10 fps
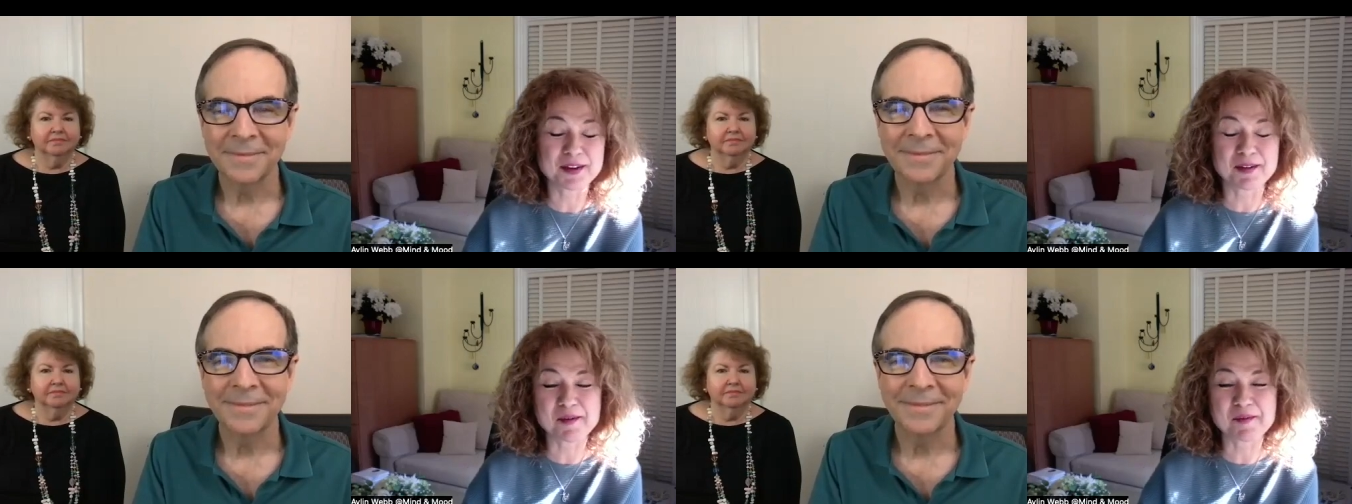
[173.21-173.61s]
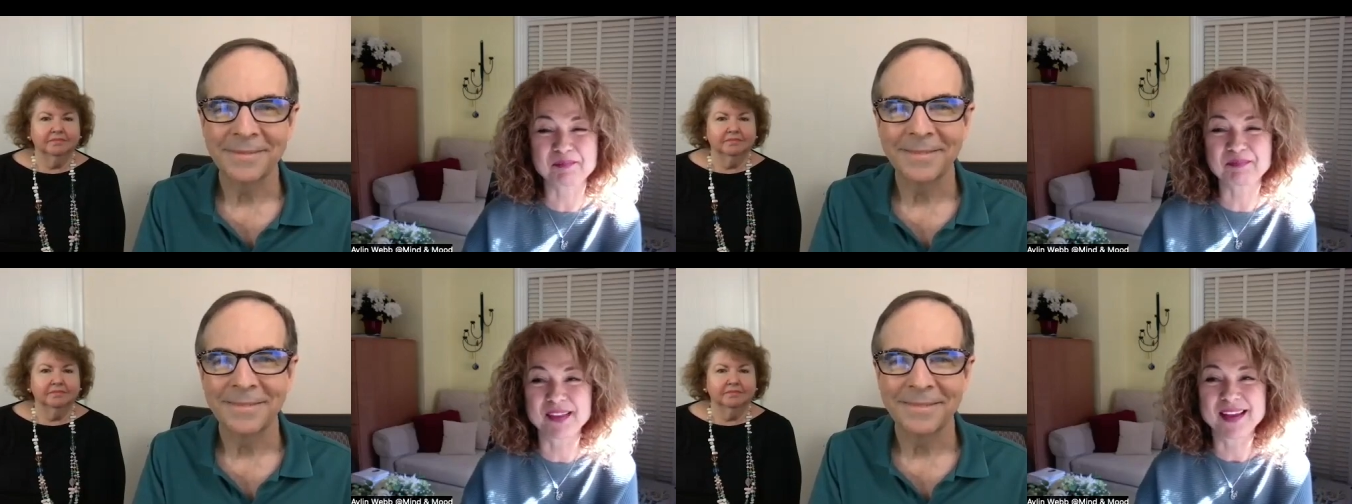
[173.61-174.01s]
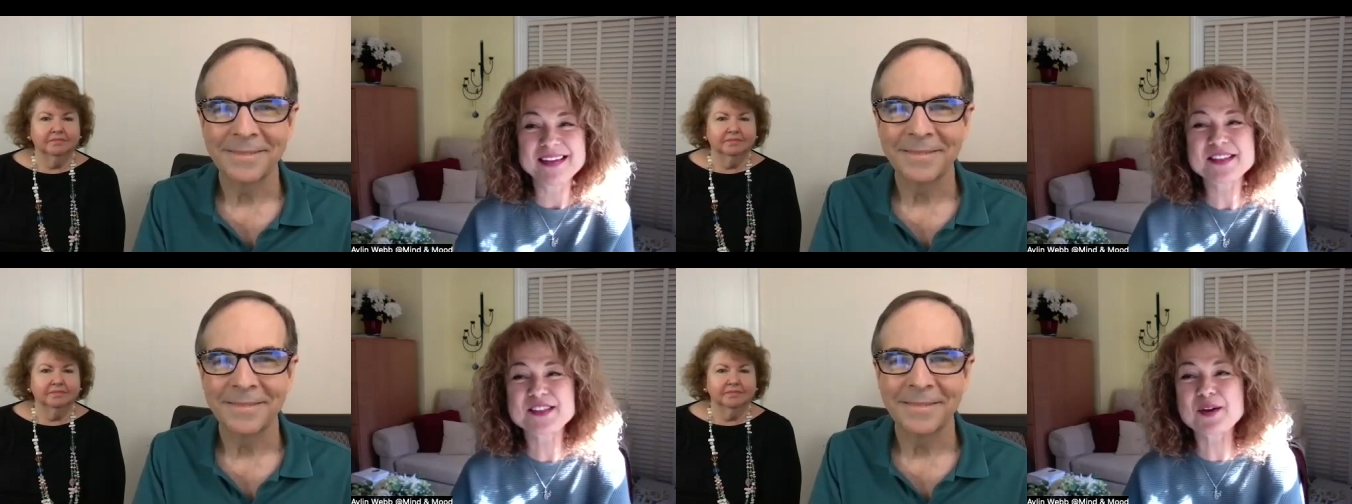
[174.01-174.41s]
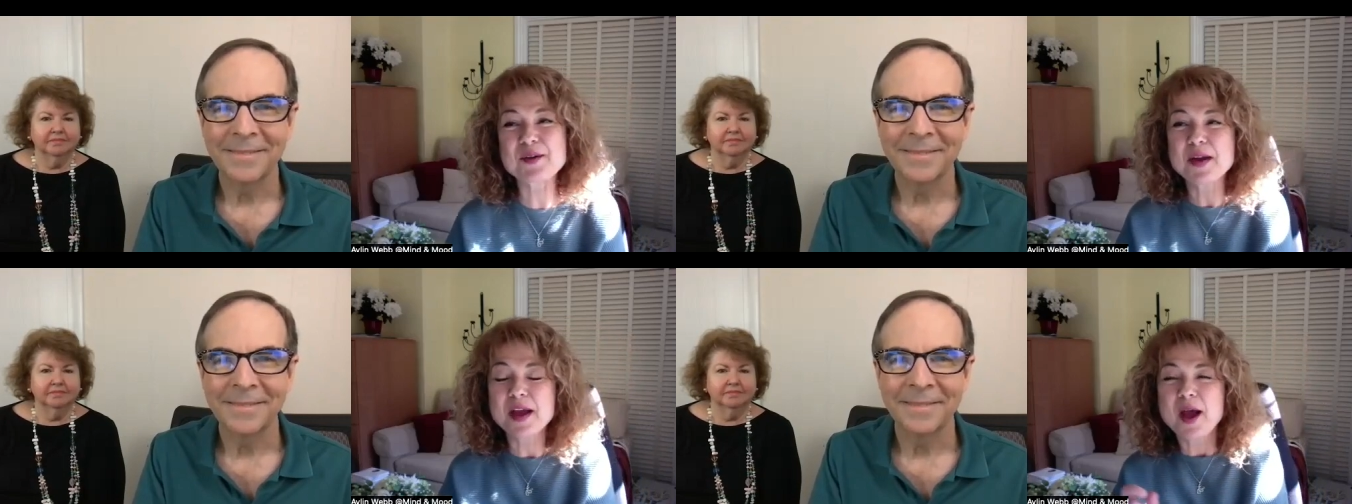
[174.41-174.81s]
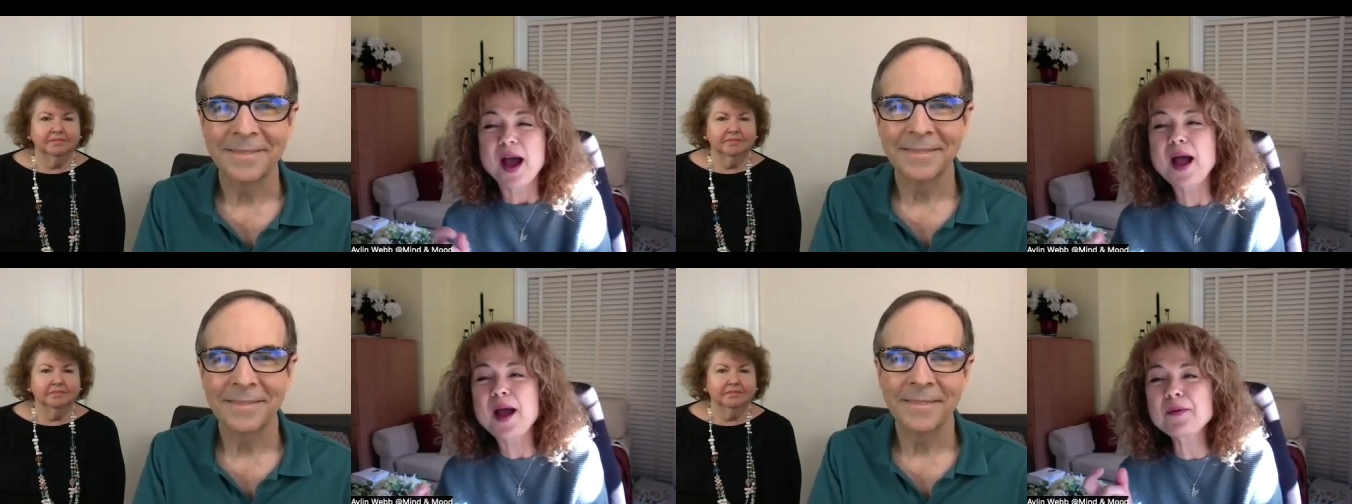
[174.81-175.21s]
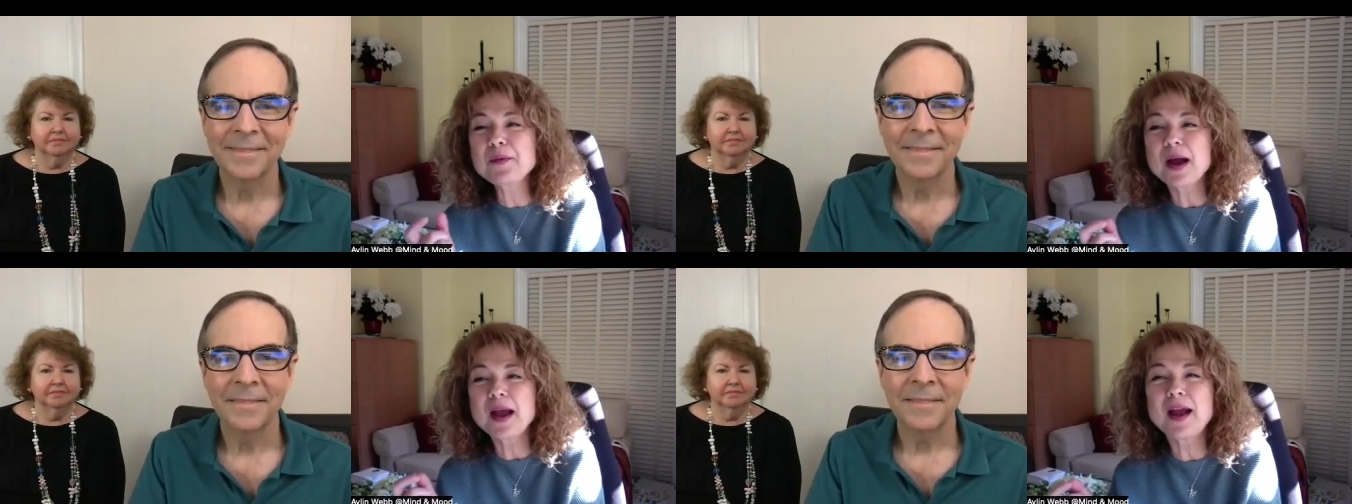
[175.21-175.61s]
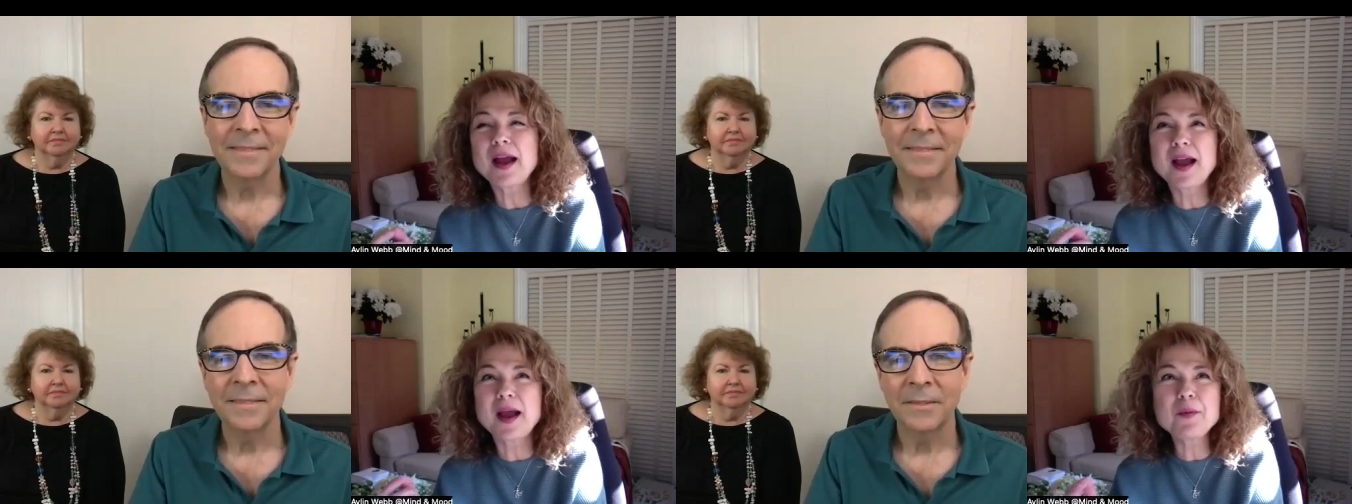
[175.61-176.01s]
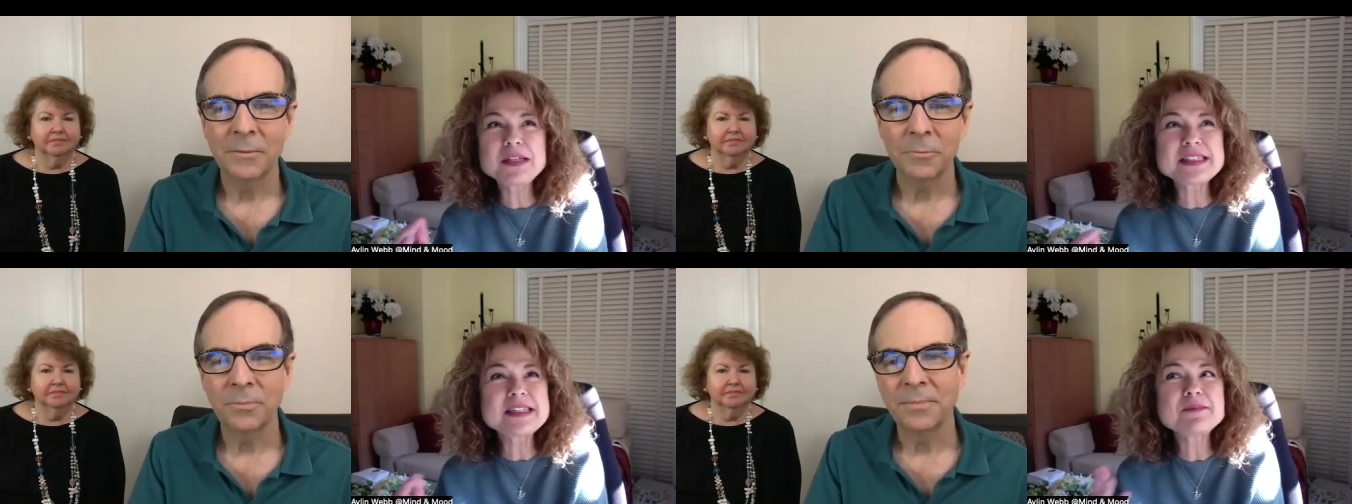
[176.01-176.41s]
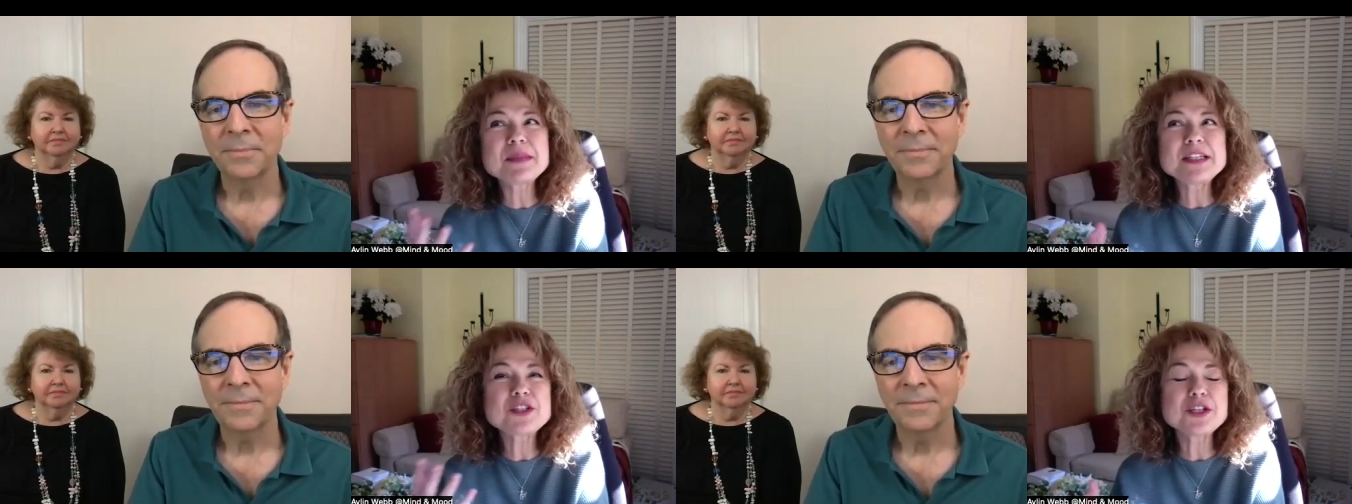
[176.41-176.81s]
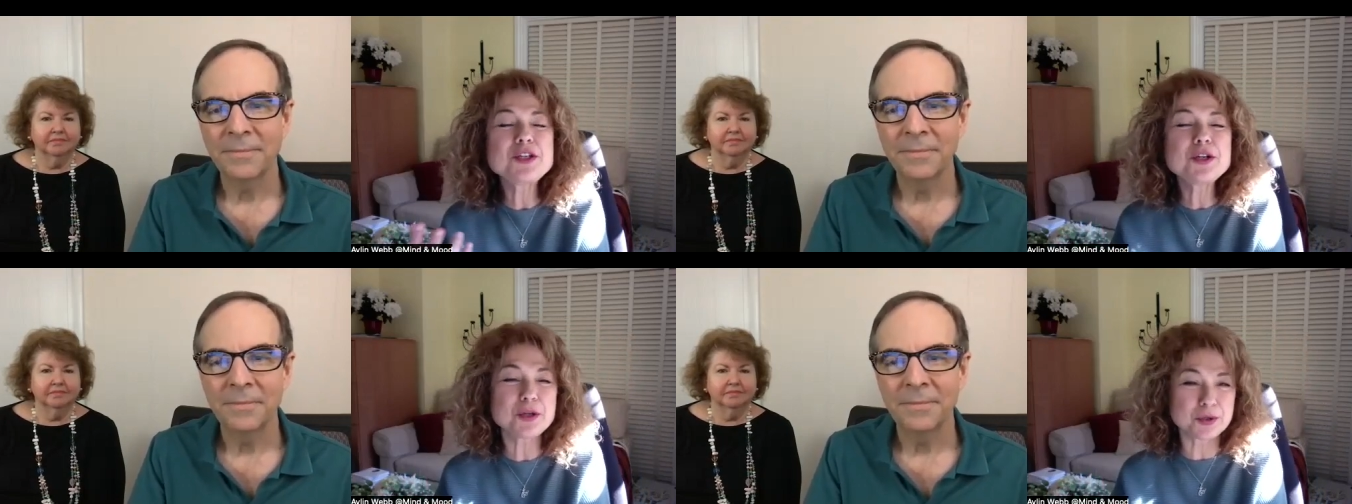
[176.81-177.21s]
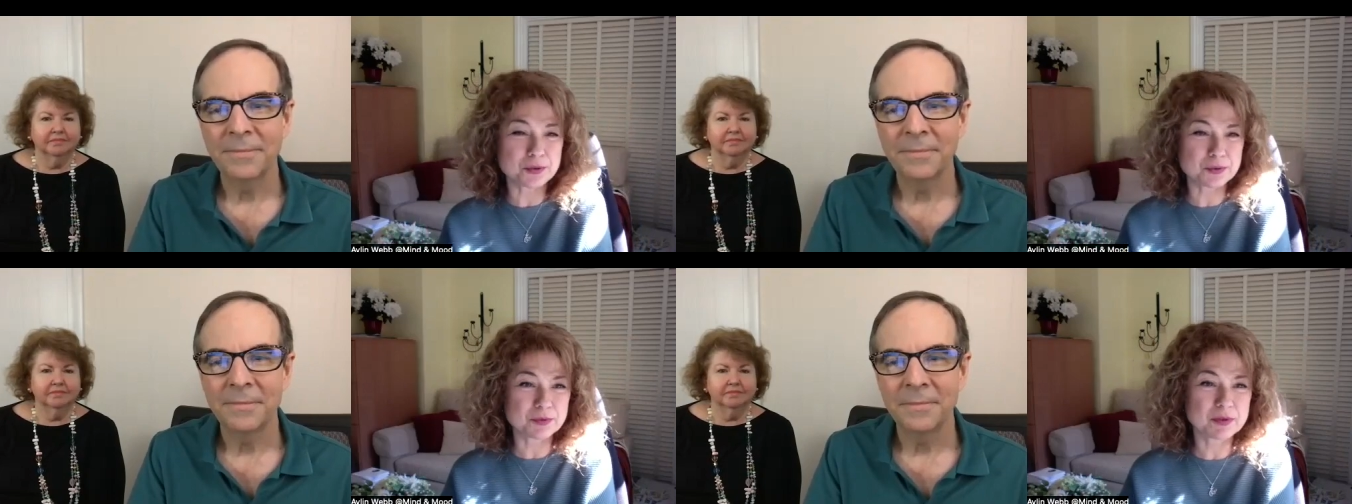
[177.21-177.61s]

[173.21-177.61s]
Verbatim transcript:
Speaker 1: Um, so, how, uh, what did it mean to you?